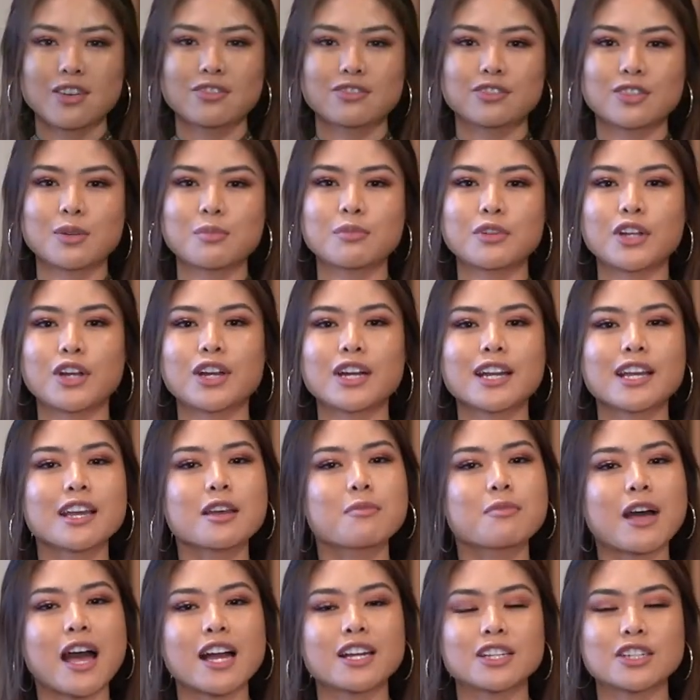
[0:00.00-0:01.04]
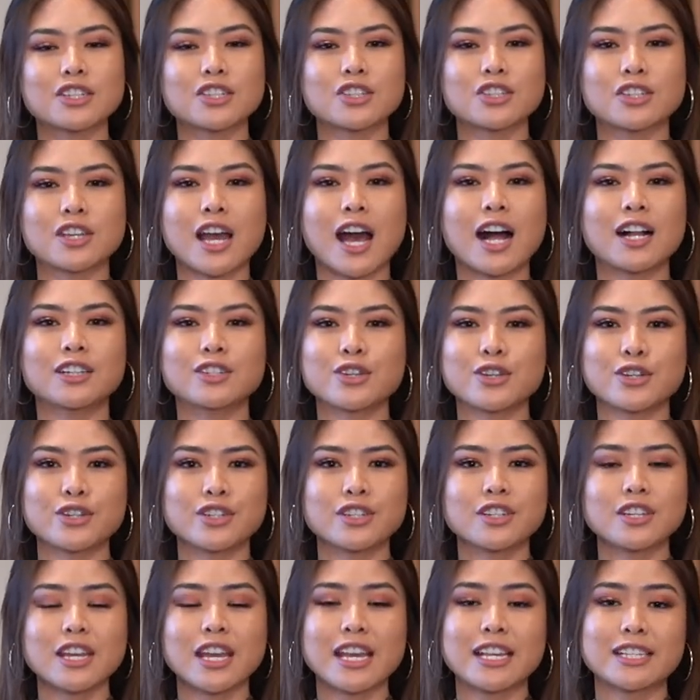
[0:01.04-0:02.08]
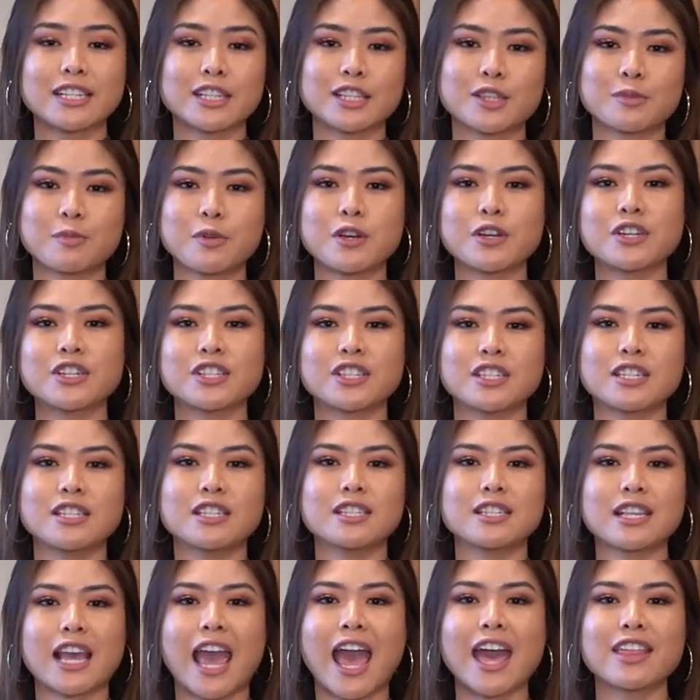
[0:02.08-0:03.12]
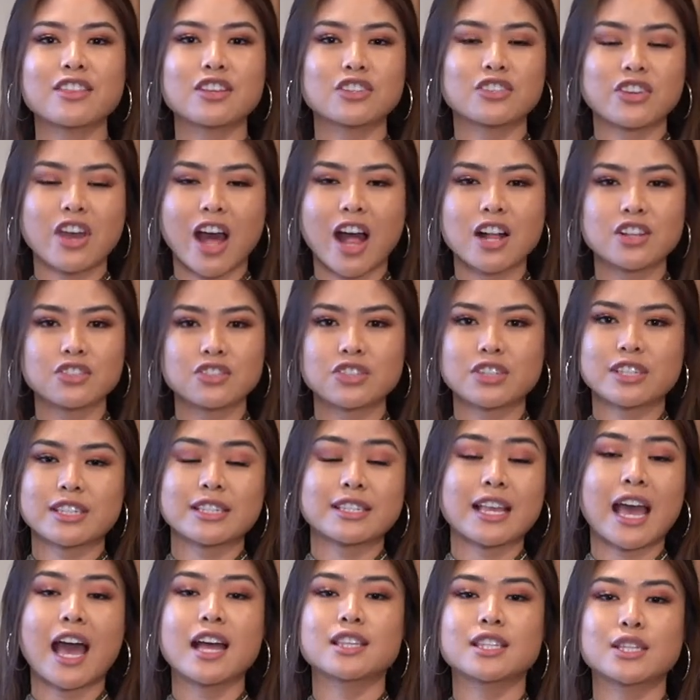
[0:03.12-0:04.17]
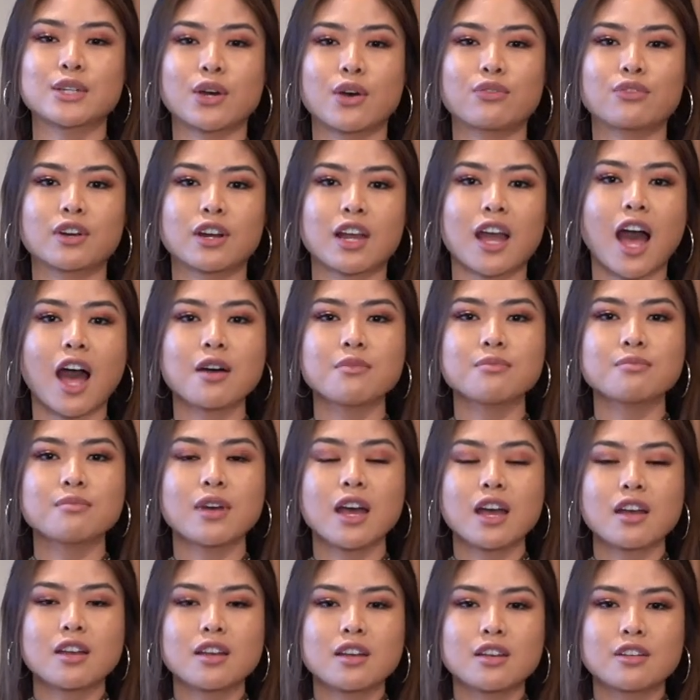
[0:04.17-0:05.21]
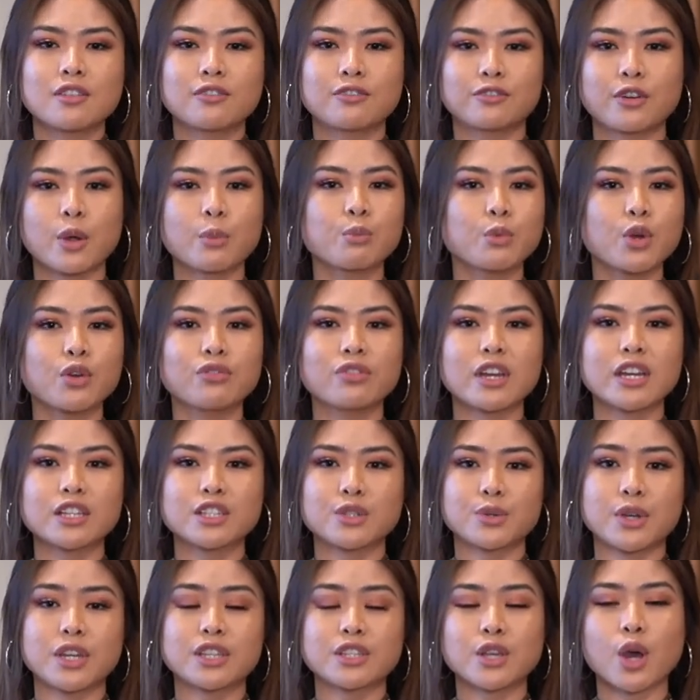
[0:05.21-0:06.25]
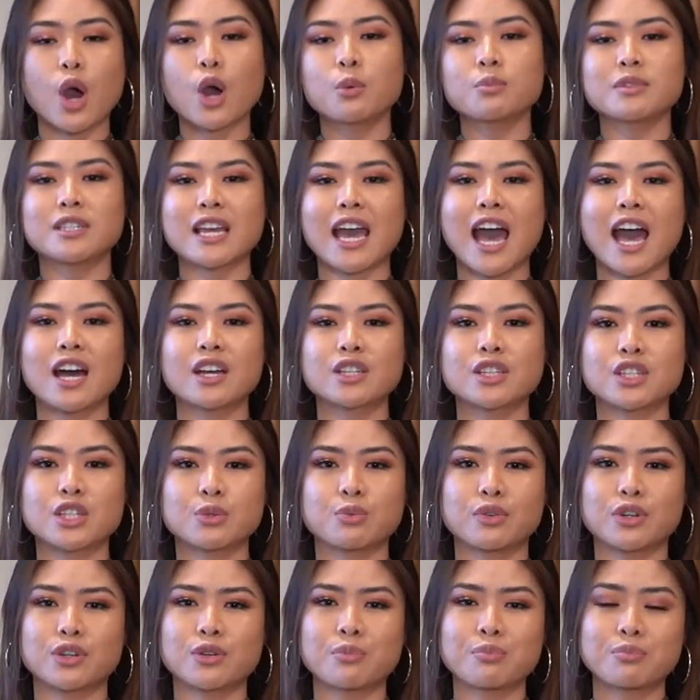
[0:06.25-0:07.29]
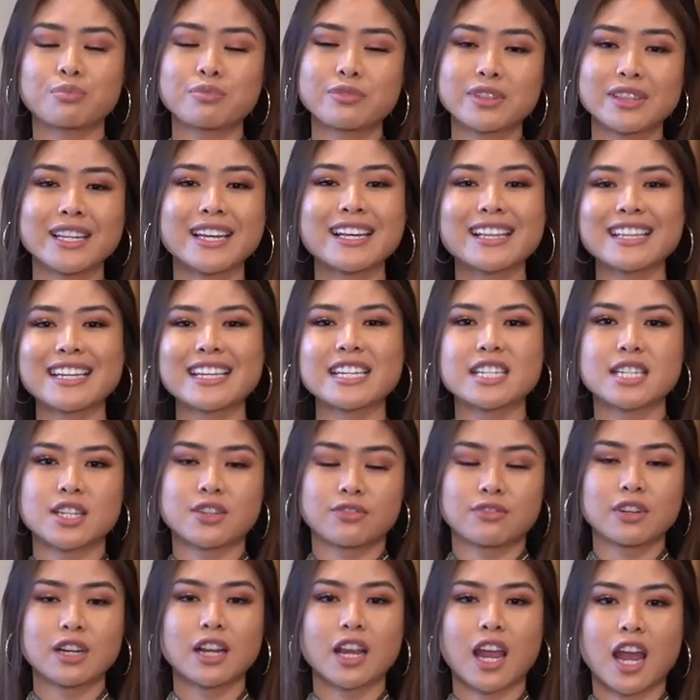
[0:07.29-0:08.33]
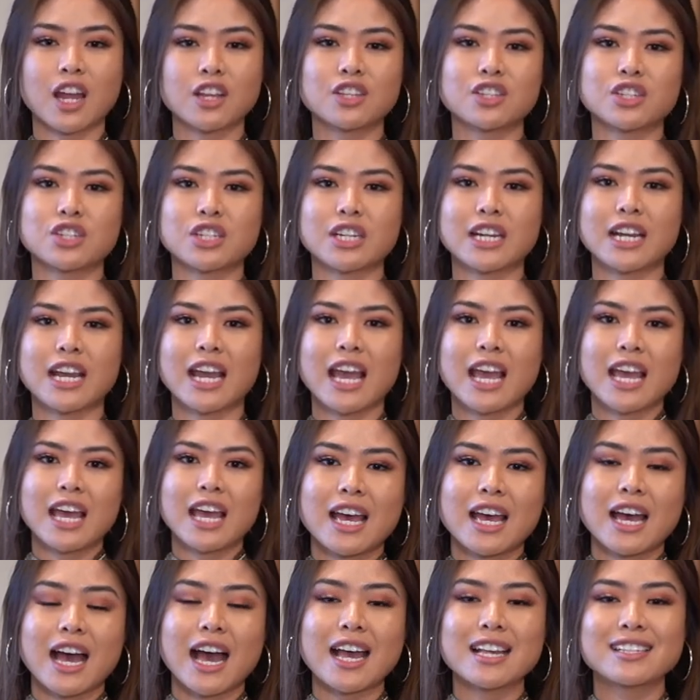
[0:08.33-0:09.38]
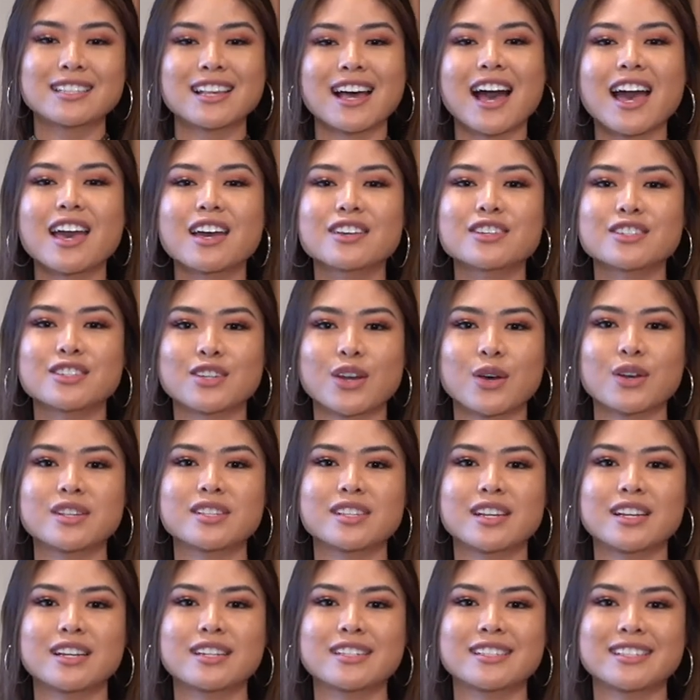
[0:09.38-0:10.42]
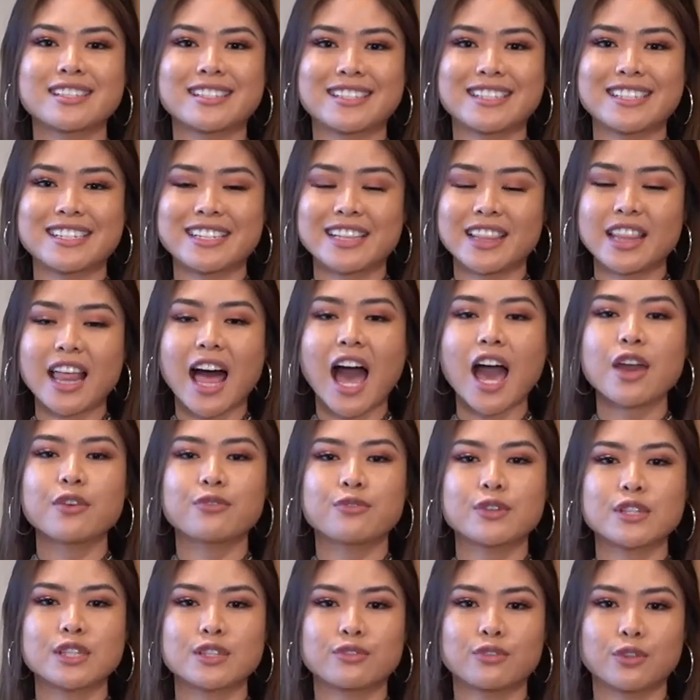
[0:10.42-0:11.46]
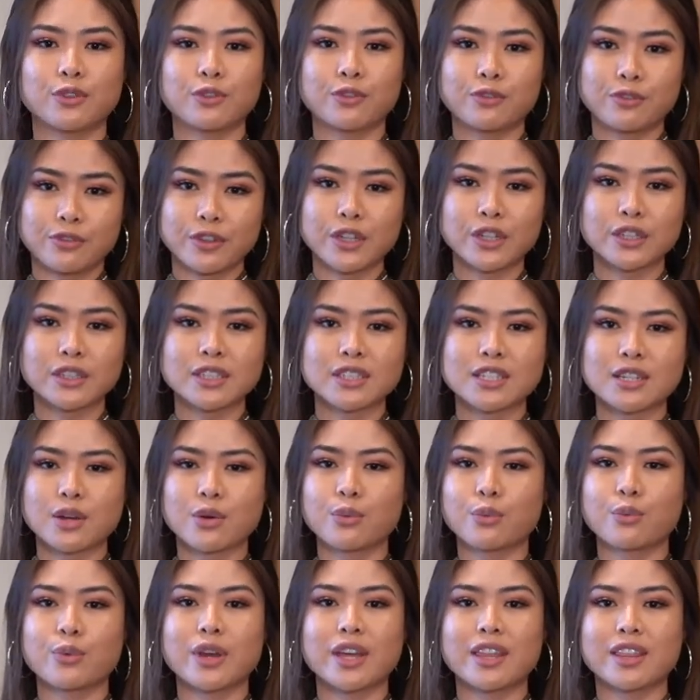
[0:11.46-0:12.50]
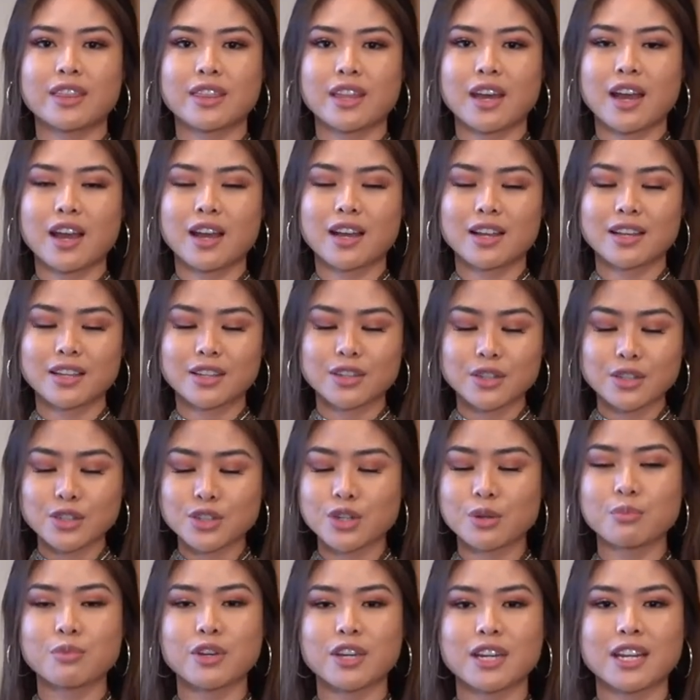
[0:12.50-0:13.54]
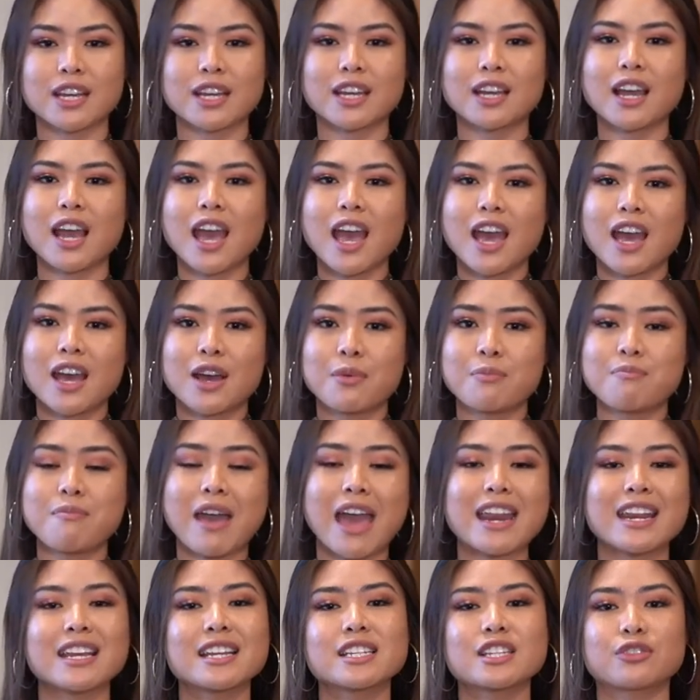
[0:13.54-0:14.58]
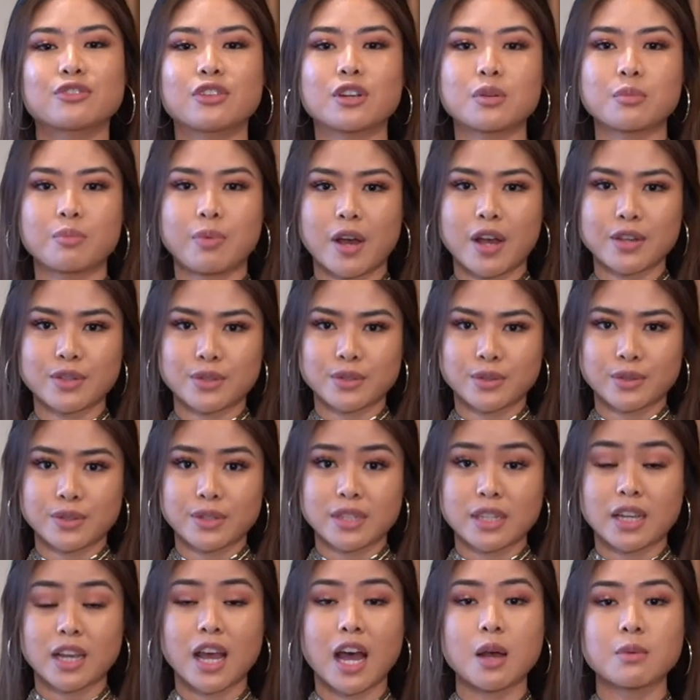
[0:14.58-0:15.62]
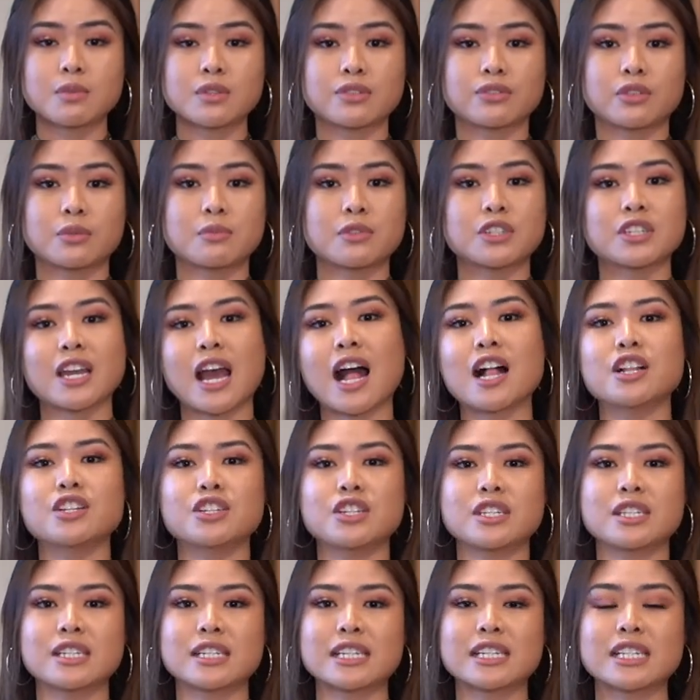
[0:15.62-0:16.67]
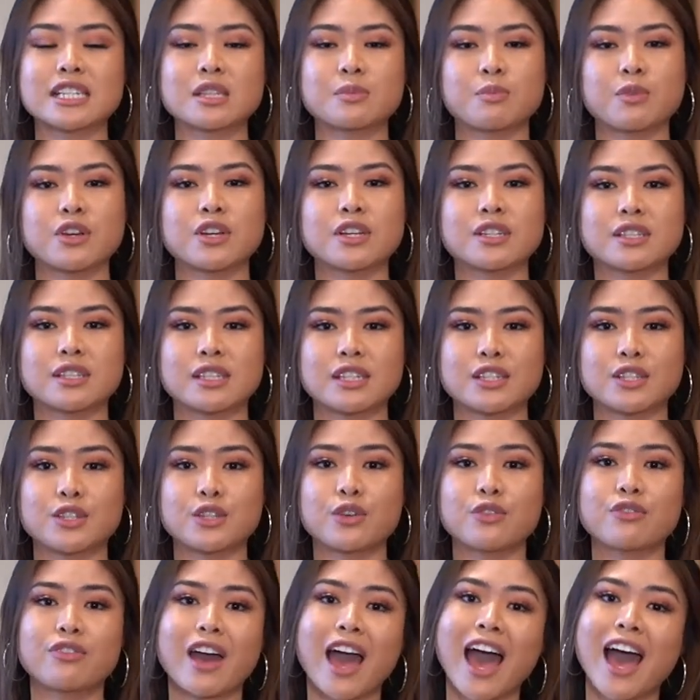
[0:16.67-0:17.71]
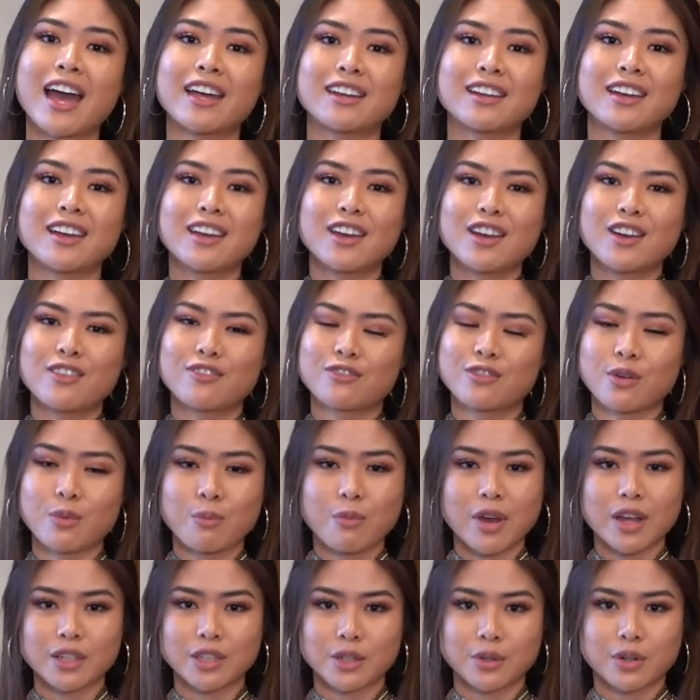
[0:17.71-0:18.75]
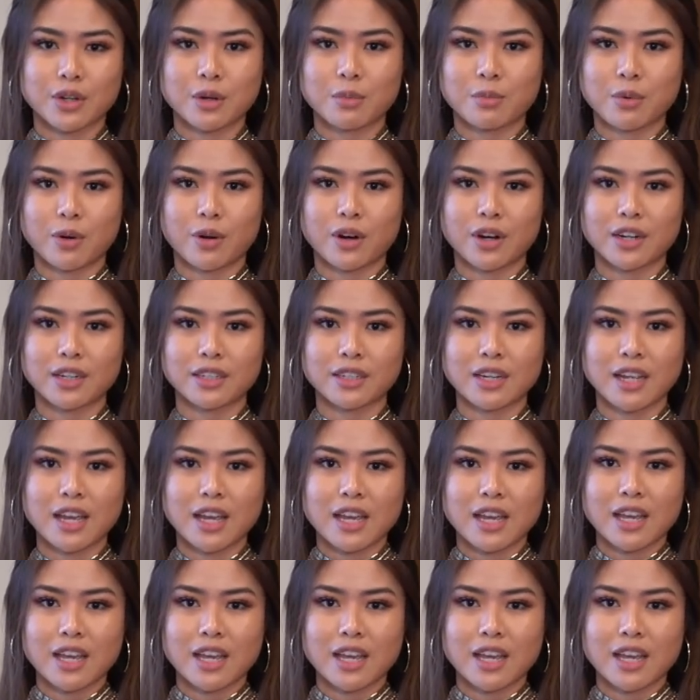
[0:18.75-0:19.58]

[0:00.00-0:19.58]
From learning about his childhood, his experiences, and the challenges he's had to overcome, from moving to his hometown to a completely different country, Isaia shows us that life is fulfilled with contributing many different puzzles that comes from the challenges and experiences you've had from when you were born.